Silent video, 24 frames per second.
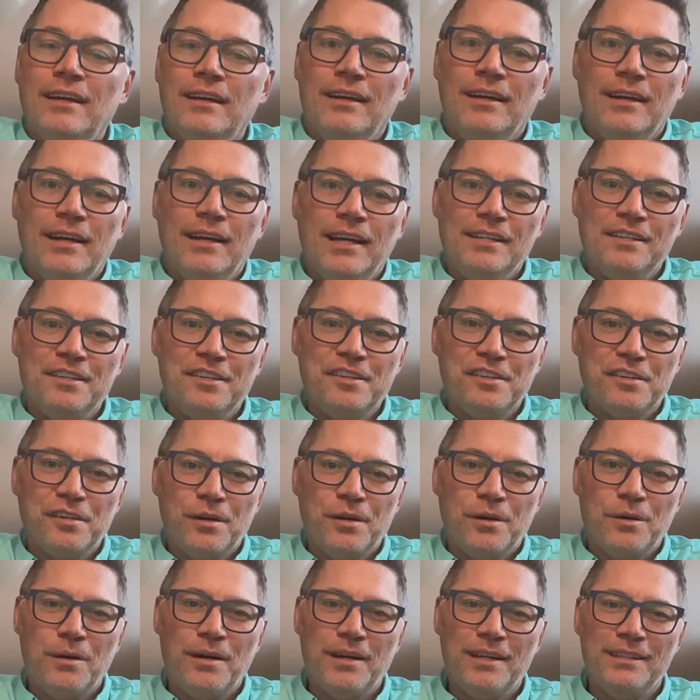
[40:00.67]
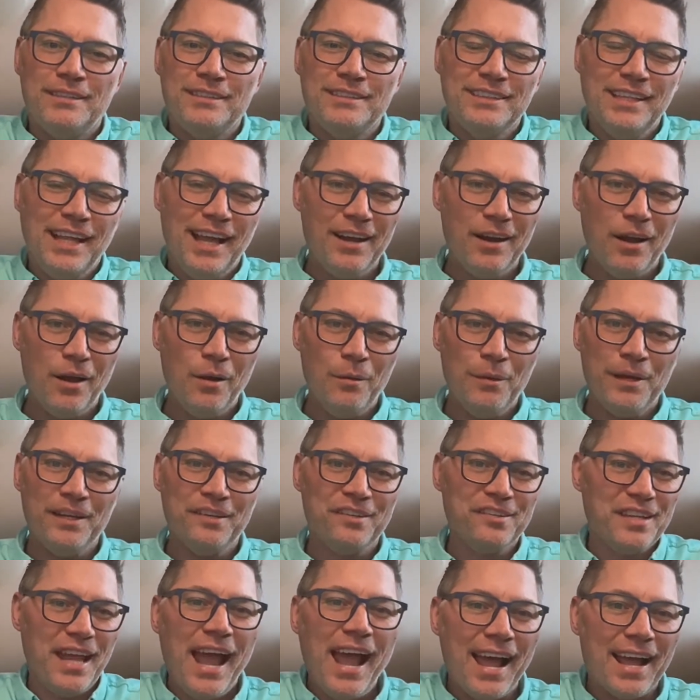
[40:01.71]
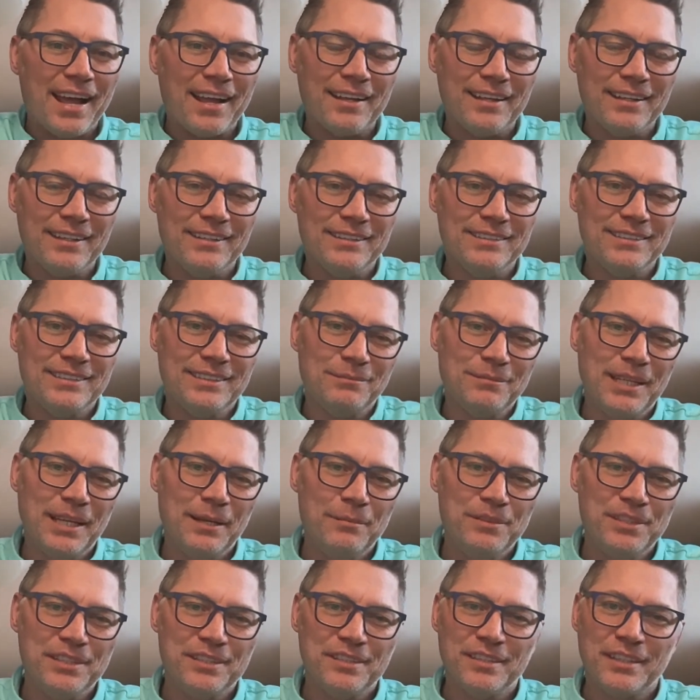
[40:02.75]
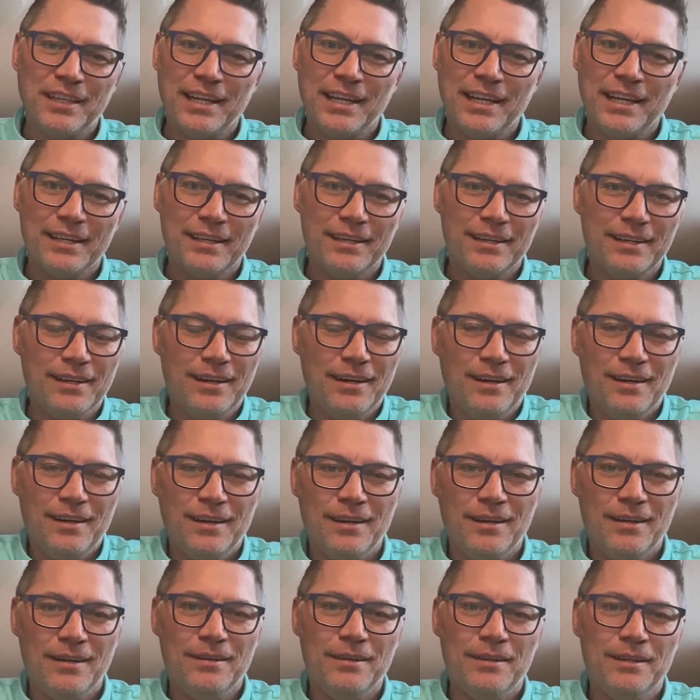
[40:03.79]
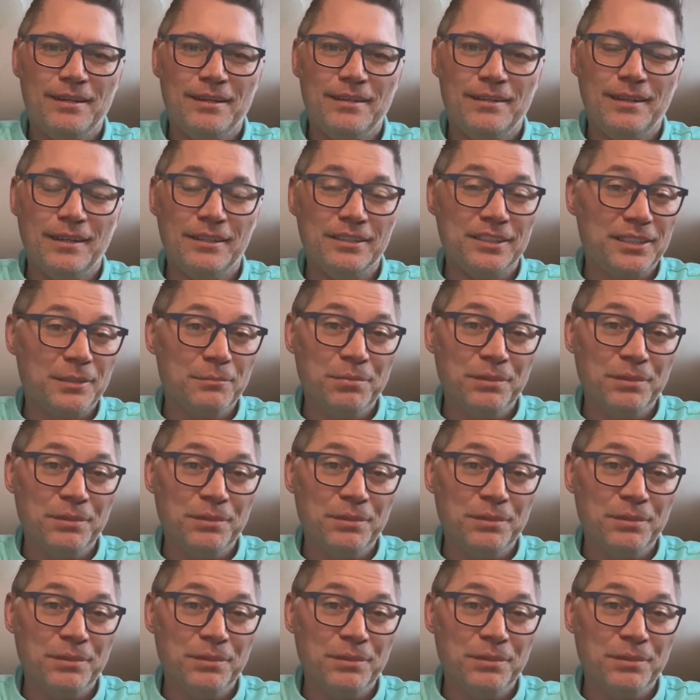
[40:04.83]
And so it's not always tech. Sometimes it's like a simple